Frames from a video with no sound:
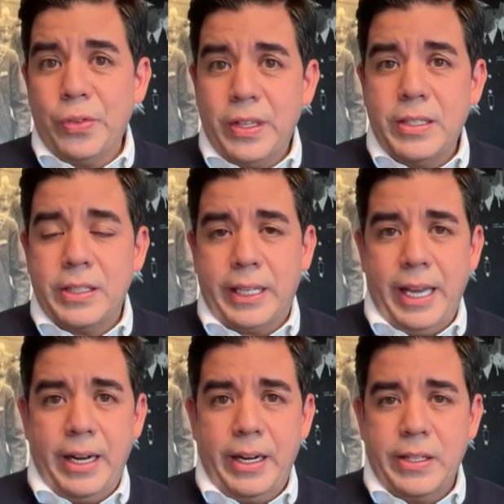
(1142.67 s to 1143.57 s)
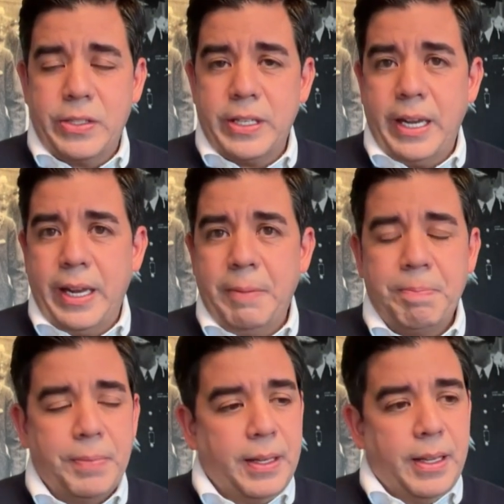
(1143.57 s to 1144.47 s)
things that candidates say,
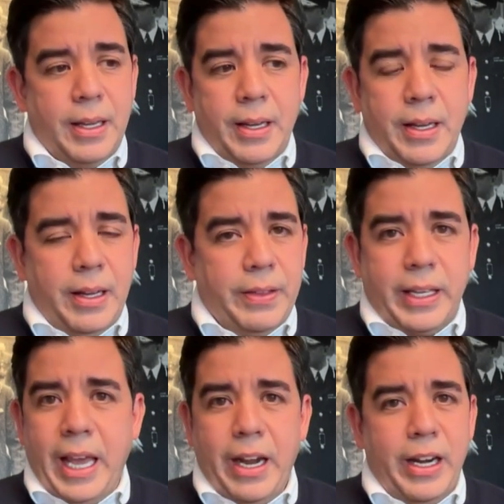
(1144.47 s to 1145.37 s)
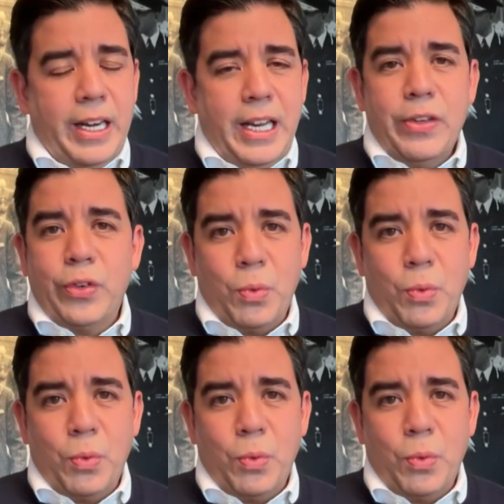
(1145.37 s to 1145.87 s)
the candidate isn't